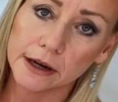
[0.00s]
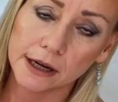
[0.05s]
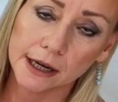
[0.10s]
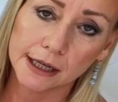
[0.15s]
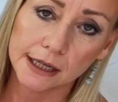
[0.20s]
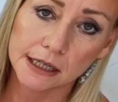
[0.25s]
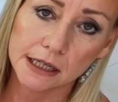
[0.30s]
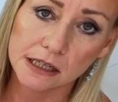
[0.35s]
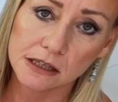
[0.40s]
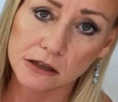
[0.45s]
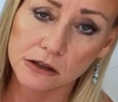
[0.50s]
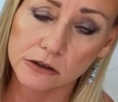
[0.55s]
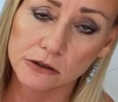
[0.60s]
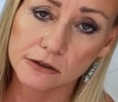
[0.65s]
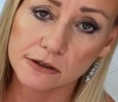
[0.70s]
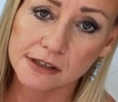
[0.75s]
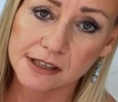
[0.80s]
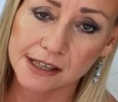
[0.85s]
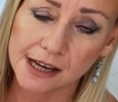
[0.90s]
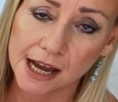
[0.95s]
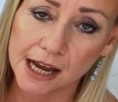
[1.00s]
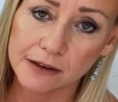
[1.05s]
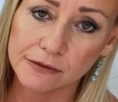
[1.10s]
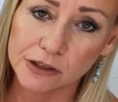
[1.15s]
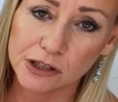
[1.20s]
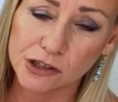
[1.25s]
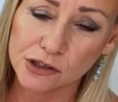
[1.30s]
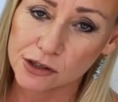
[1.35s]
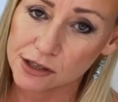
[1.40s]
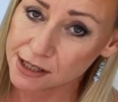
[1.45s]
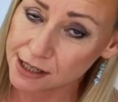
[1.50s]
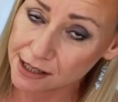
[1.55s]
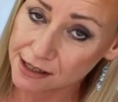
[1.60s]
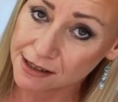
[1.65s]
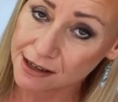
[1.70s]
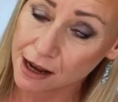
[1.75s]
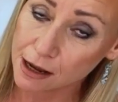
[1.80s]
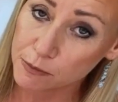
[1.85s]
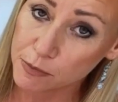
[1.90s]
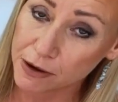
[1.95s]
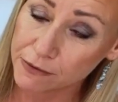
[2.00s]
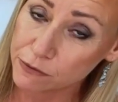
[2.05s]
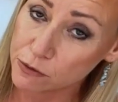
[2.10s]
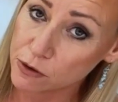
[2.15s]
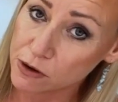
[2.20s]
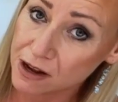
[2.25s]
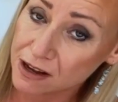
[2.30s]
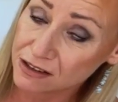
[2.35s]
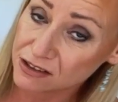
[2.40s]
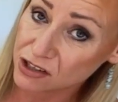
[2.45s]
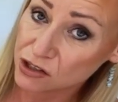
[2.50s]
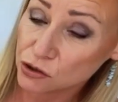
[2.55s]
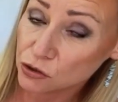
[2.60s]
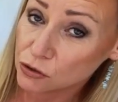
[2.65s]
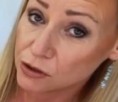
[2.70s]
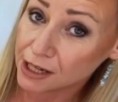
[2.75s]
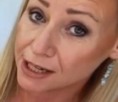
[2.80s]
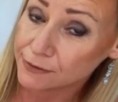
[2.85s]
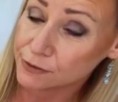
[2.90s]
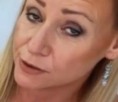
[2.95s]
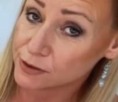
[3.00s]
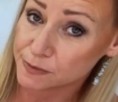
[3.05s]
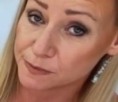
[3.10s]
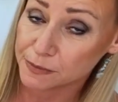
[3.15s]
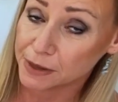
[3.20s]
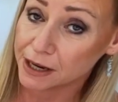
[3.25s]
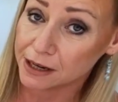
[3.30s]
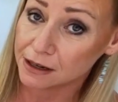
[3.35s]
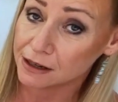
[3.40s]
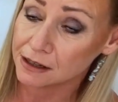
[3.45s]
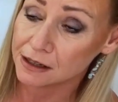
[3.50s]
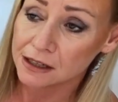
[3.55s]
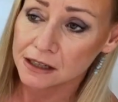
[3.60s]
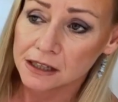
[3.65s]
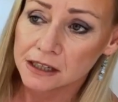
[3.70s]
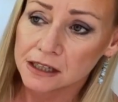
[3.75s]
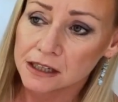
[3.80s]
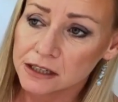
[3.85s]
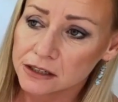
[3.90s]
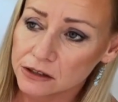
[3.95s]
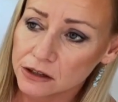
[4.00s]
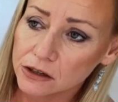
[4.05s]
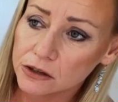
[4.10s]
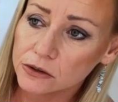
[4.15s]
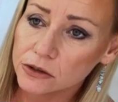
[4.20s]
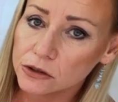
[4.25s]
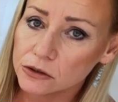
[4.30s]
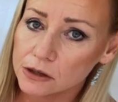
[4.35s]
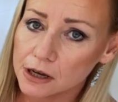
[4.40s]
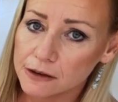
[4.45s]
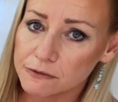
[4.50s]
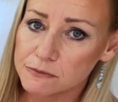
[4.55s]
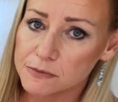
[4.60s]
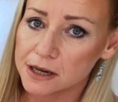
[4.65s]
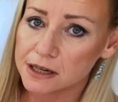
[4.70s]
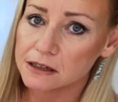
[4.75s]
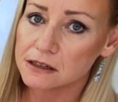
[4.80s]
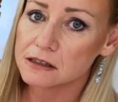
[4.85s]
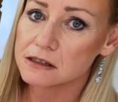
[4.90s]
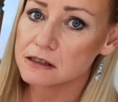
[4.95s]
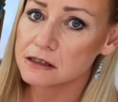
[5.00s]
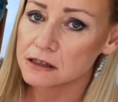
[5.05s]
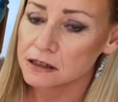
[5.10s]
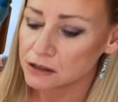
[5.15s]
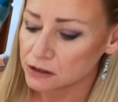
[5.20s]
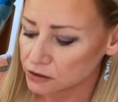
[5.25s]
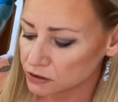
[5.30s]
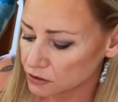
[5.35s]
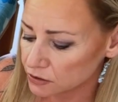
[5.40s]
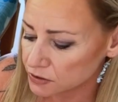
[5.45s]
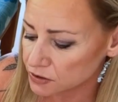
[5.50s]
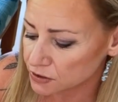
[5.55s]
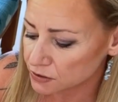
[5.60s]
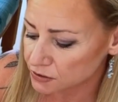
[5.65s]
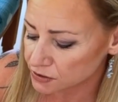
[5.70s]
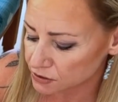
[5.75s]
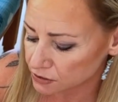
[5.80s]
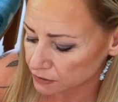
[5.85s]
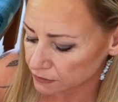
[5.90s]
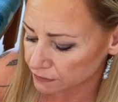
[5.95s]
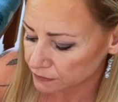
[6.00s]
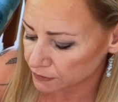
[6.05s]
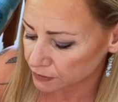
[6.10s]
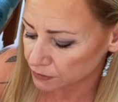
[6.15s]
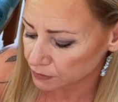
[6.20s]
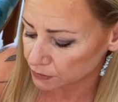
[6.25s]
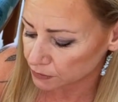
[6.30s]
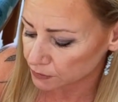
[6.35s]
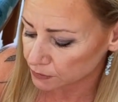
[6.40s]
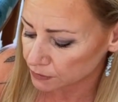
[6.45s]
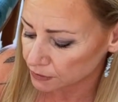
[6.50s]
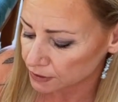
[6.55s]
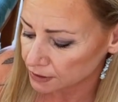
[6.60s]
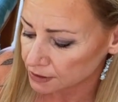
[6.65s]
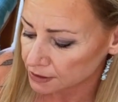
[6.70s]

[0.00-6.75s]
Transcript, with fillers: like an eternal slave and you're just here to help everyone else and your life doesn't matter. No, your life matters. Use your stuff for you.